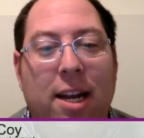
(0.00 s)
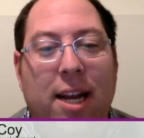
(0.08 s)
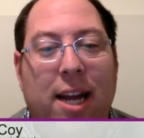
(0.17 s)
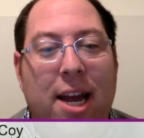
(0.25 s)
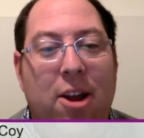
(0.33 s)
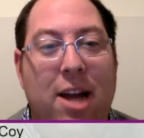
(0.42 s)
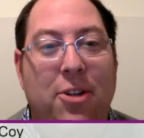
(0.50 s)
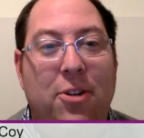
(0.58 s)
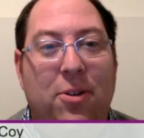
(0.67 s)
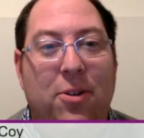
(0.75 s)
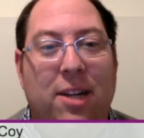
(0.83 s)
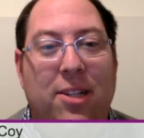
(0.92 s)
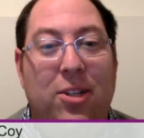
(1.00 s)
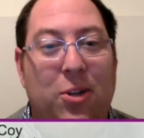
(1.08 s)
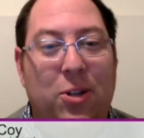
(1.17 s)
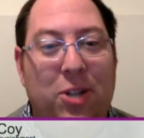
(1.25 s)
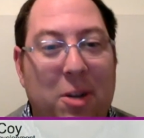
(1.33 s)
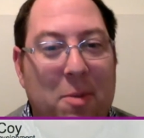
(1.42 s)
to get your National
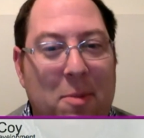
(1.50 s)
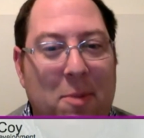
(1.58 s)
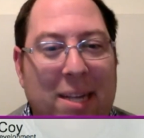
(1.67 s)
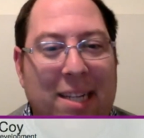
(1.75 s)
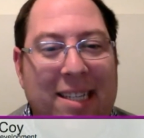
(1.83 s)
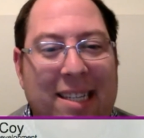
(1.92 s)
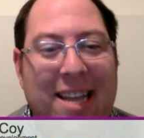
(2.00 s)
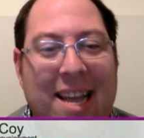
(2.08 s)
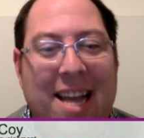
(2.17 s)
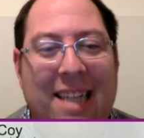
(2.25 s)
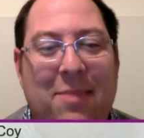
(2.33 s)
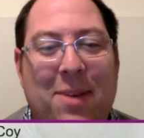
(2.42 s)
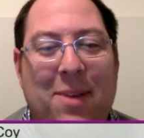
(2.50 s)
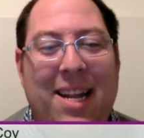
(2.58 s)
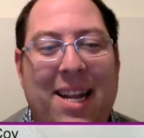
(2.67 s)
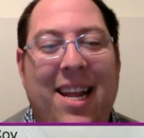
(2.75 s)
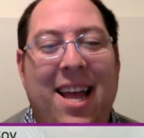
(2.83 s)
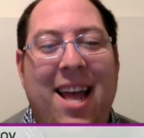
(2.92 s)
Constitution amendments
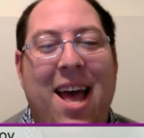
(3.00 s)
submitted